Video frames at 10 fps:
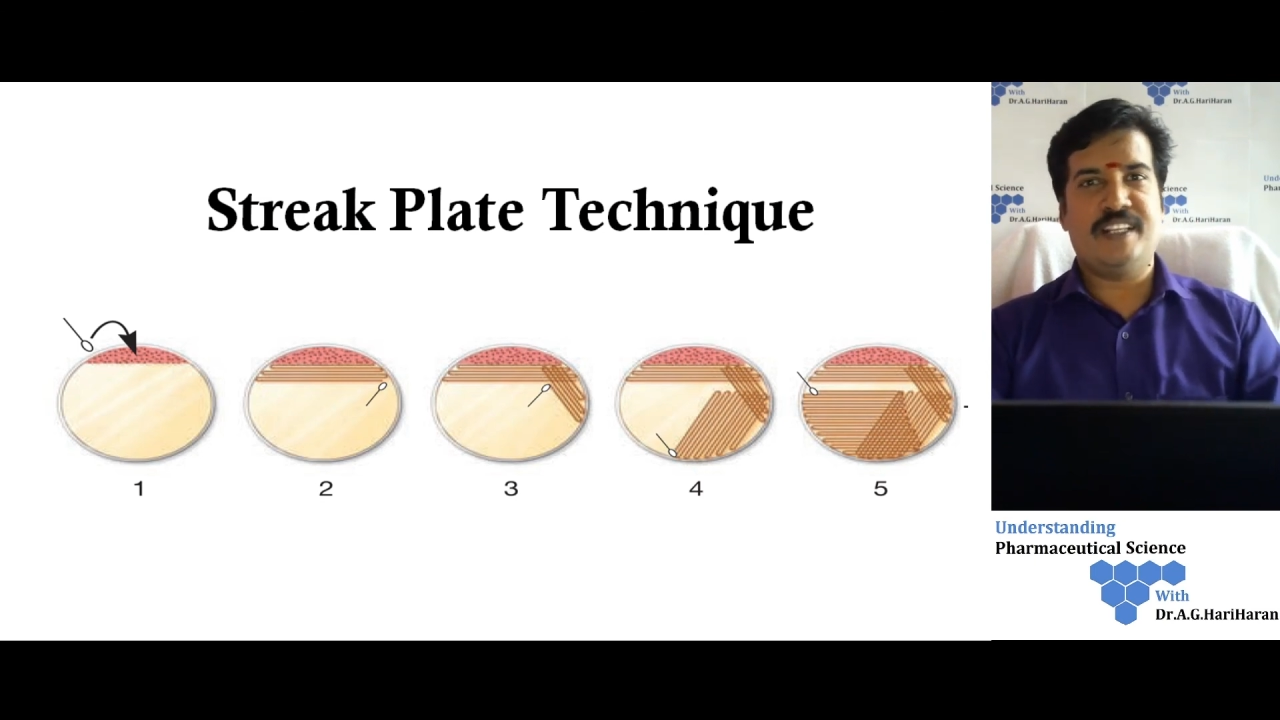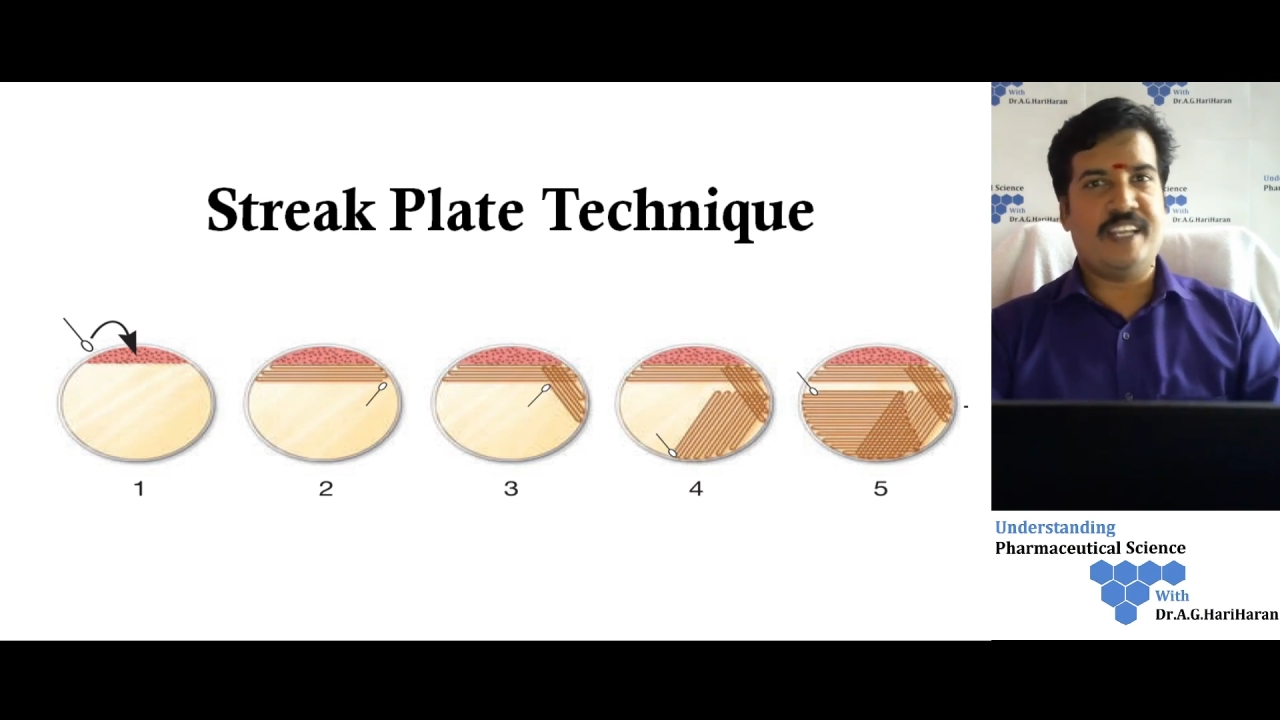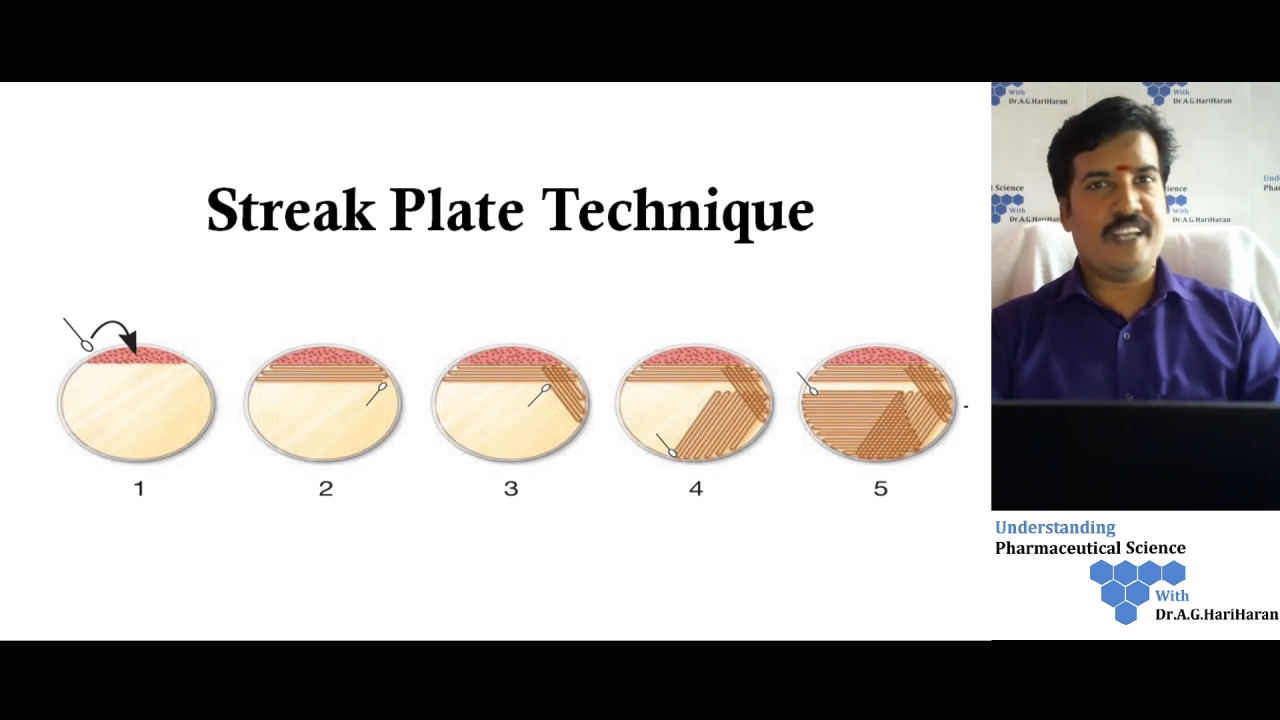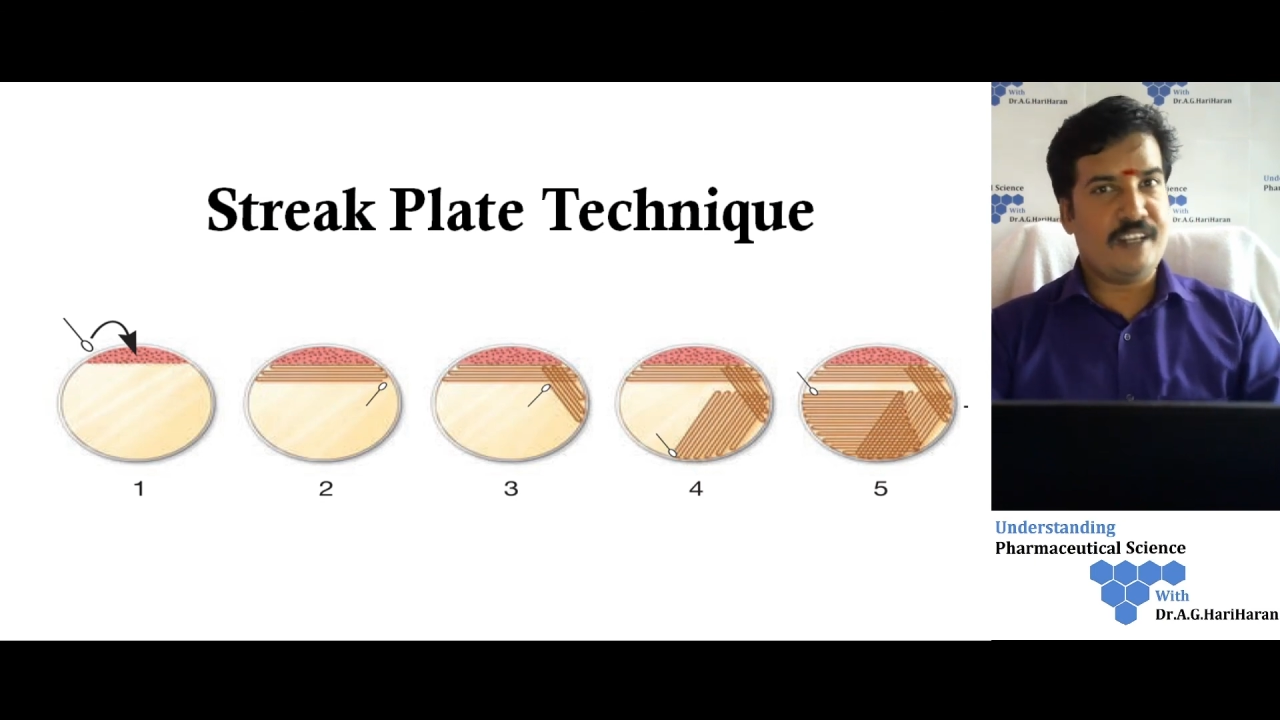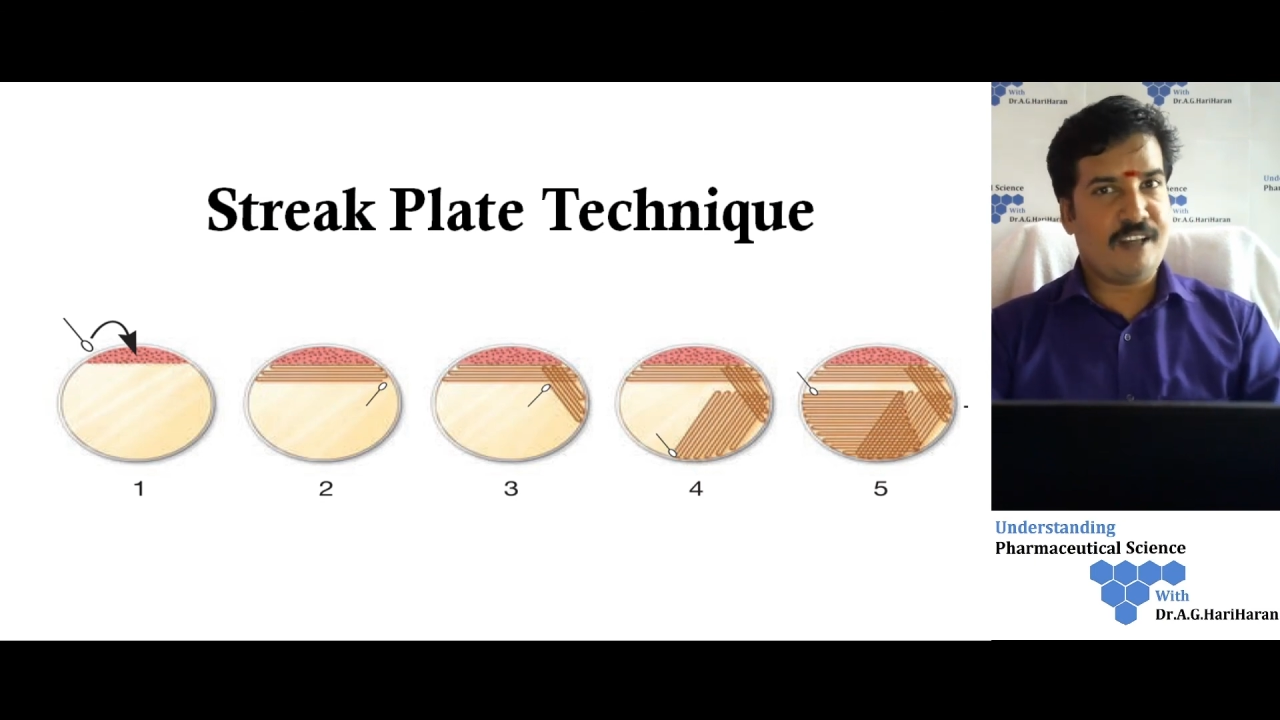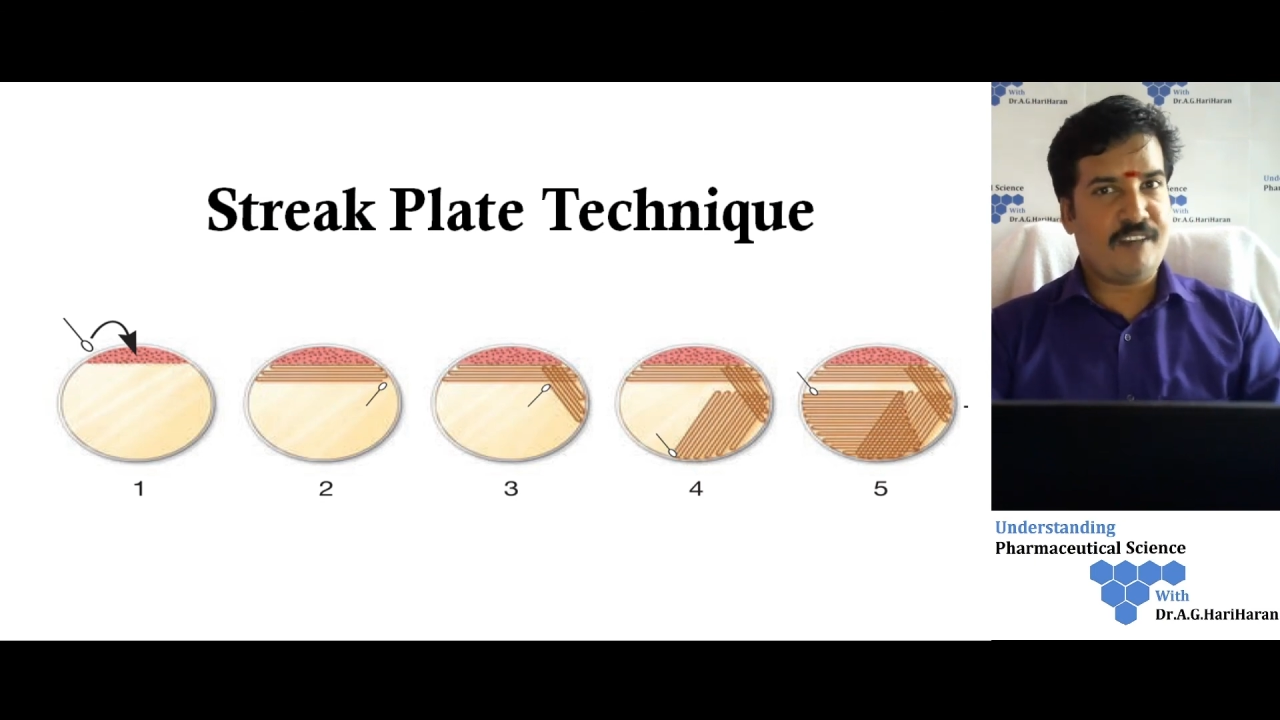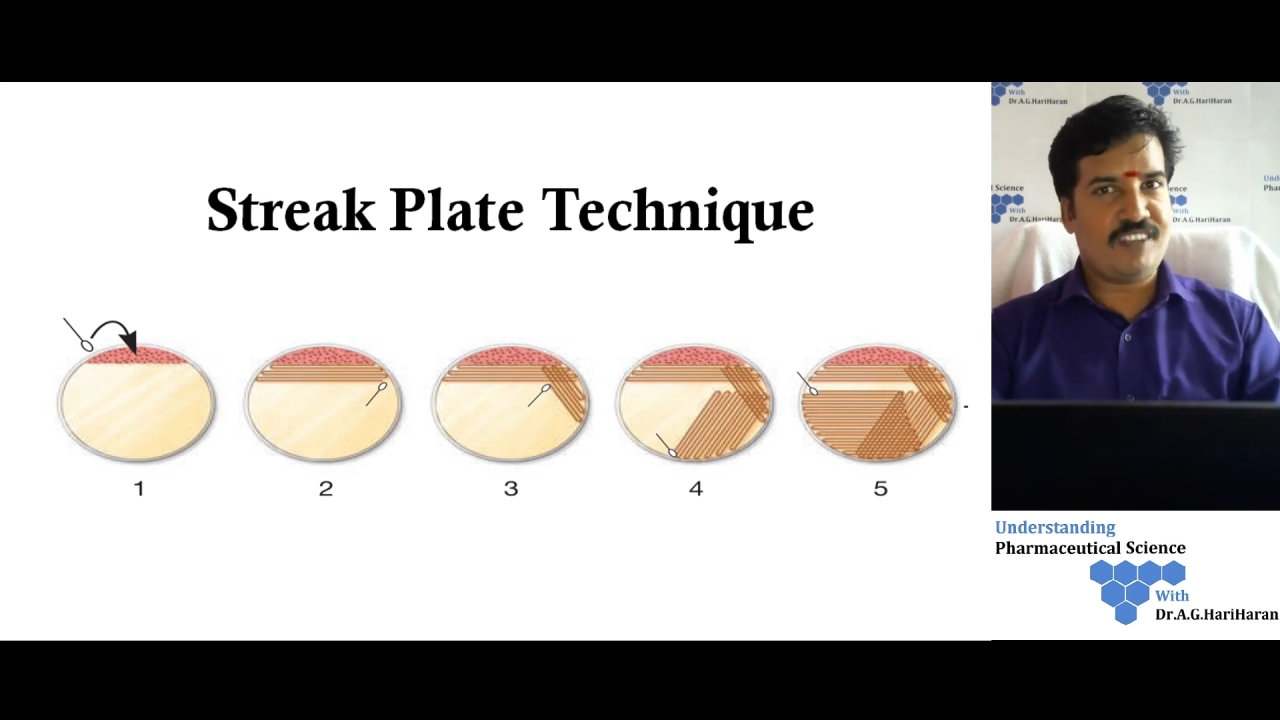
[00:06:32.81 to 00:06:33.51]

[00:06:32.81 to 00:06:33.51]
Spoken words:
the end of